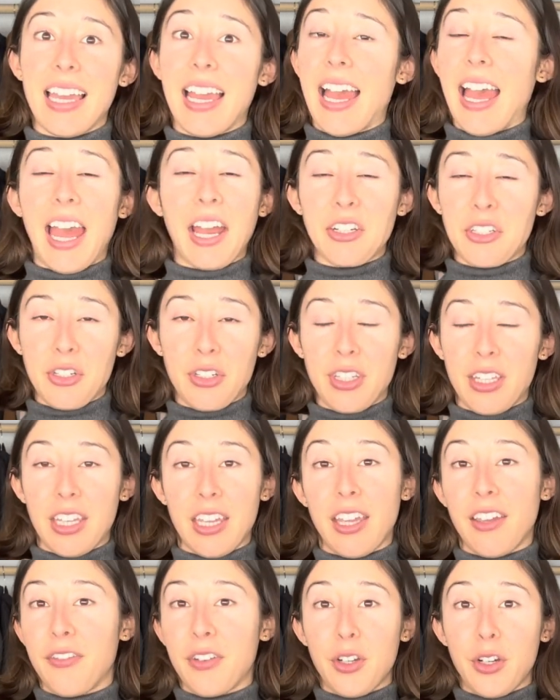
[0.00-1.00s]

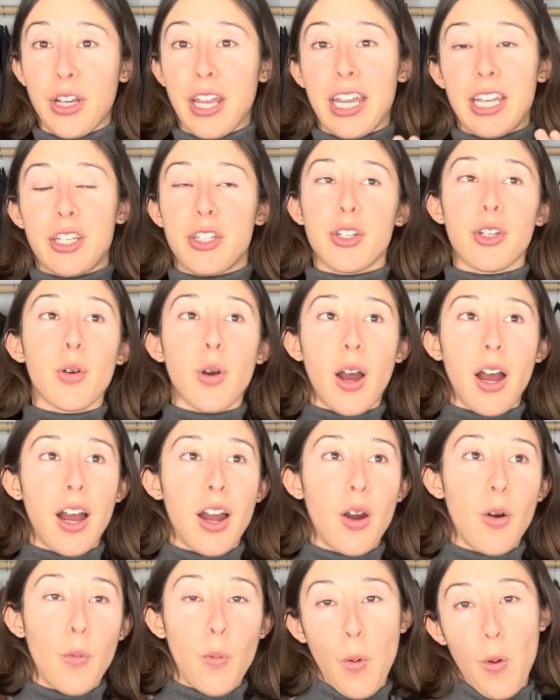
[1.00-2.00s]
actually if you get too
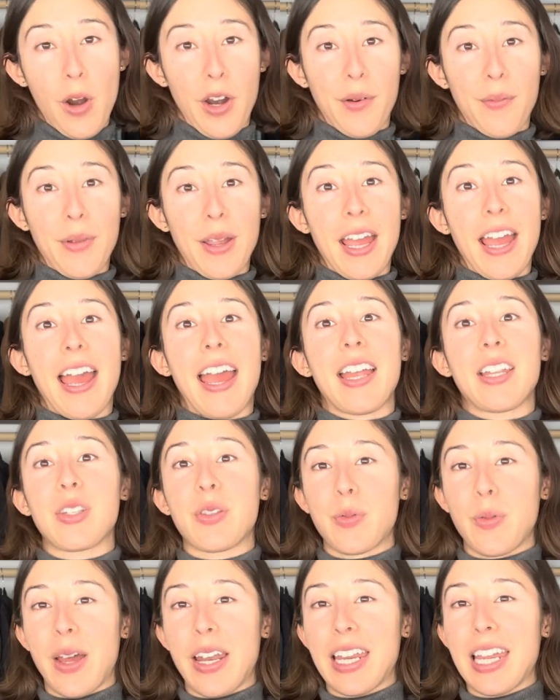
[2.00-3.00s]
warm and
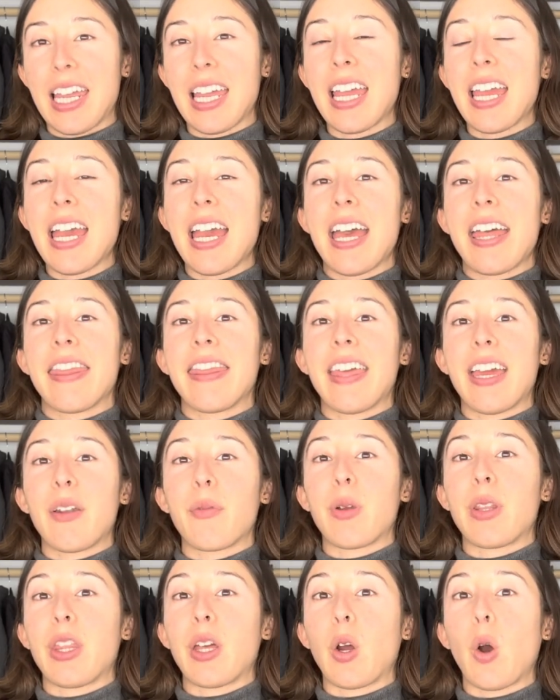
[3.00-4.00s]
sweaty, then
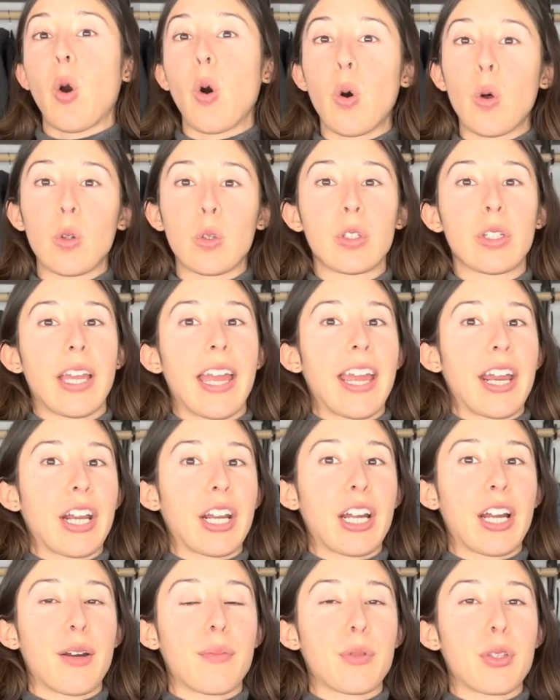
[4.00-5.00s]
when the cold air
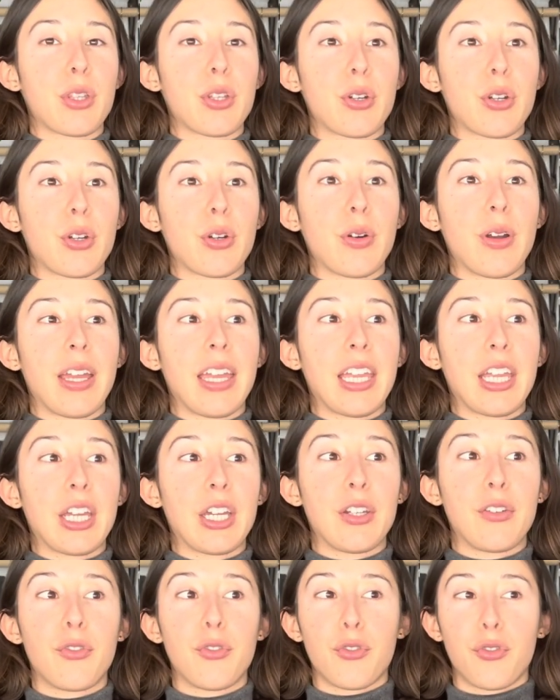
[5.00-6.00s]
comes through, it
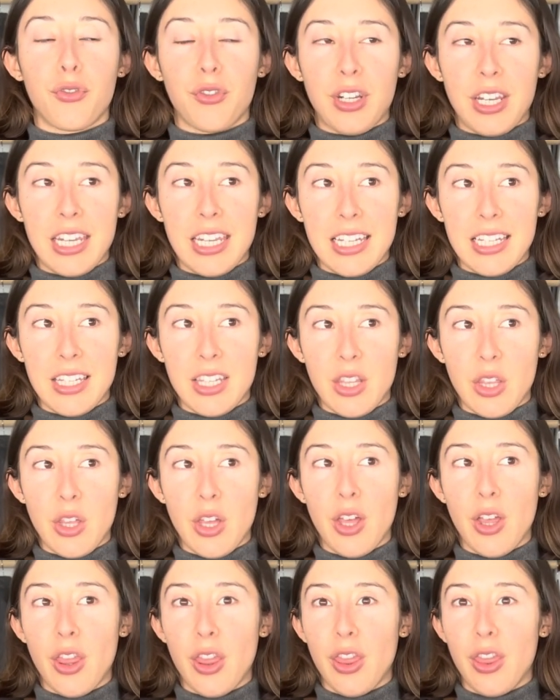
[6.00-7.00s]
could freeze
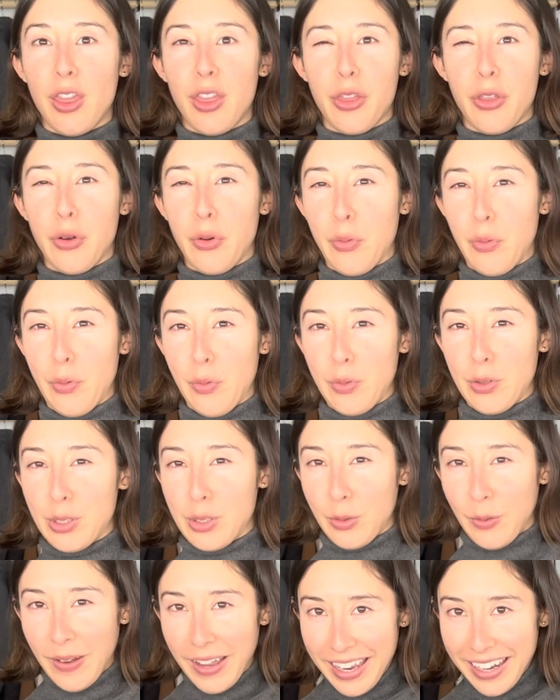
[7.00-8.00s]
the
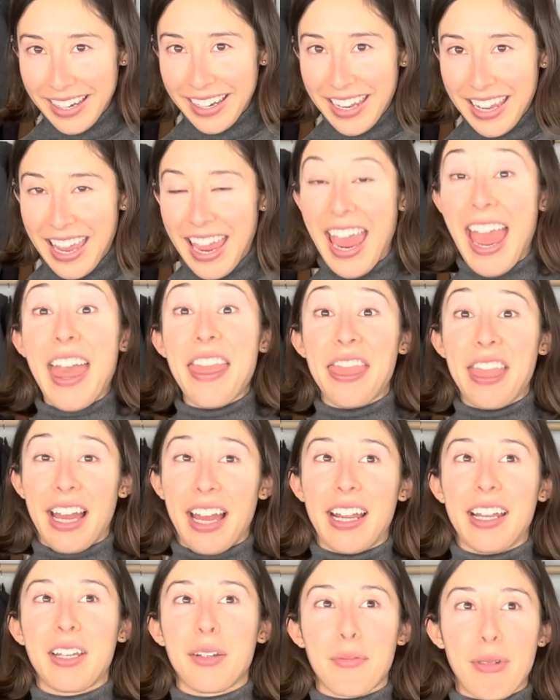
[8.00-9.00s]
sweat, and
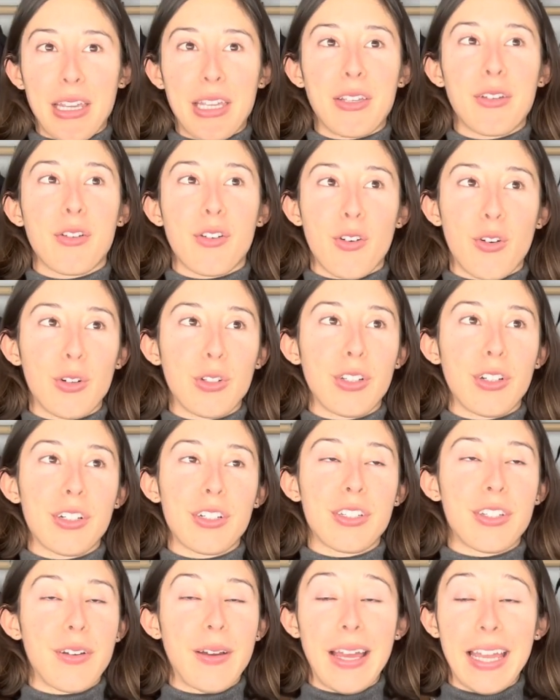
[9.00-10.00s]
that can make you colder.
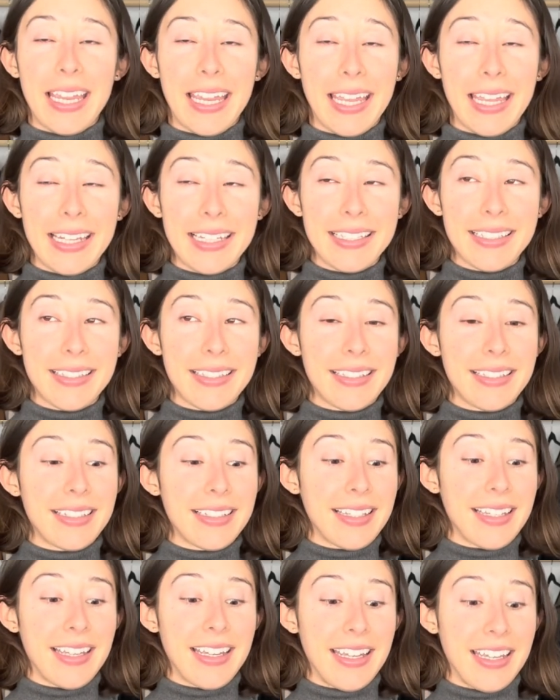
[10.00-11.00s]
So I guess
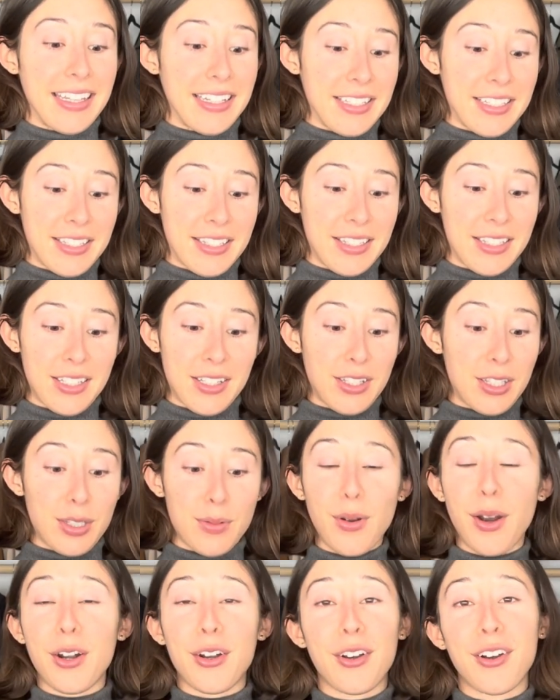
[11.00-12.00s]
it's
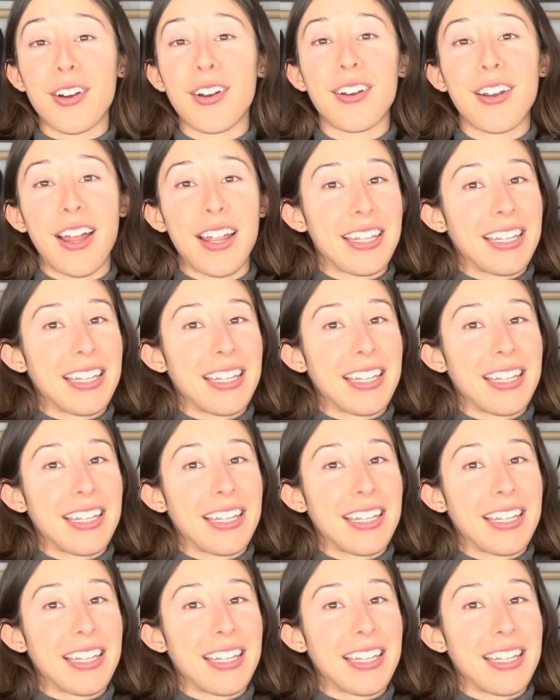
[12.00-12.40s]
smarter not